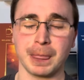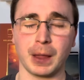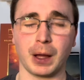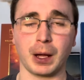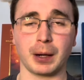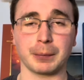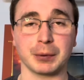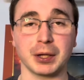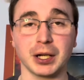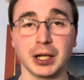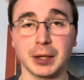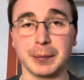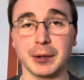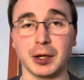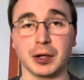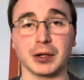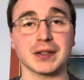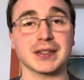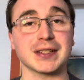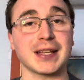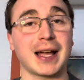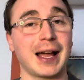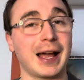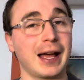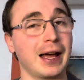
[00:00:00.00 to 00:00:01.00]
I'm going to be
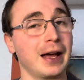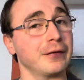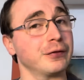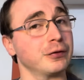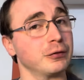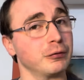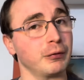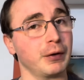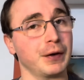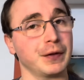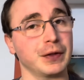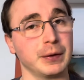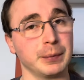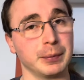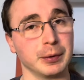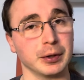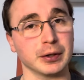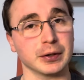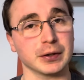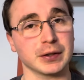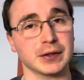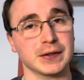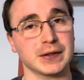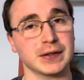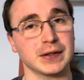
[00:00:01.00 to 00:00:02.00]
honest, I haven't read the
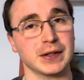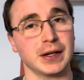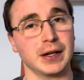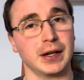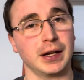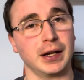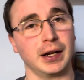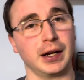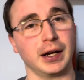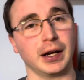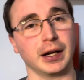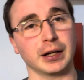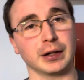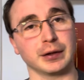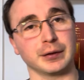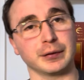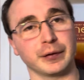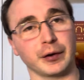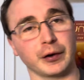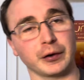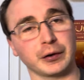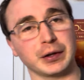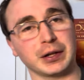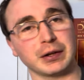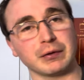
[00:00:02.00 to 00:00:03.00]
books, and I've
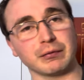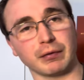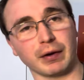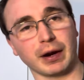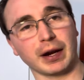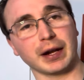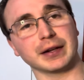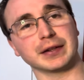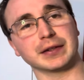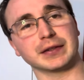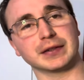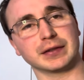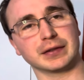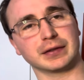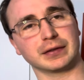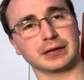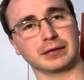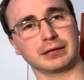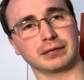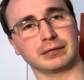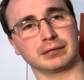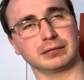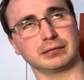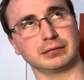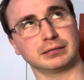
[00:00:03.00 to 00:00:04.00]
only read
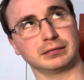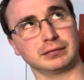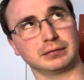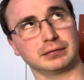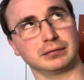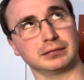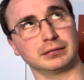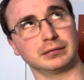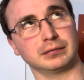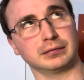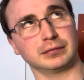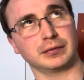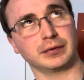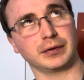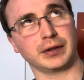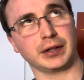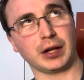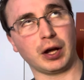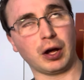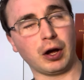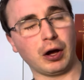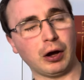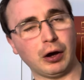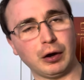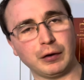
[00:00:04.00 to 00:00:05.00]
like
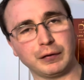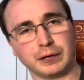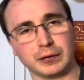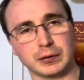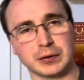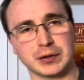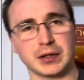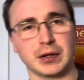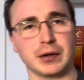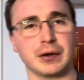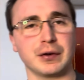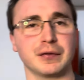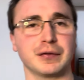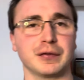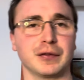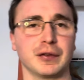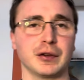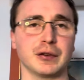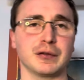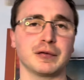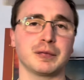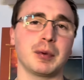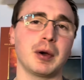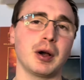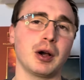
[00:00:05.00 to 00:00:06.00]
half or so of,
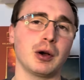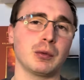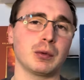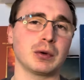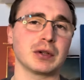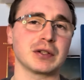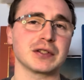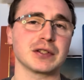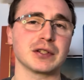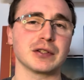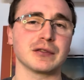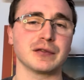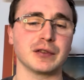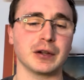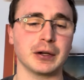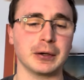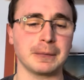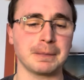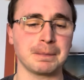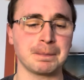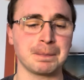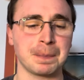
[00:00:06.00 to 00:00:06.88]
of part one so far.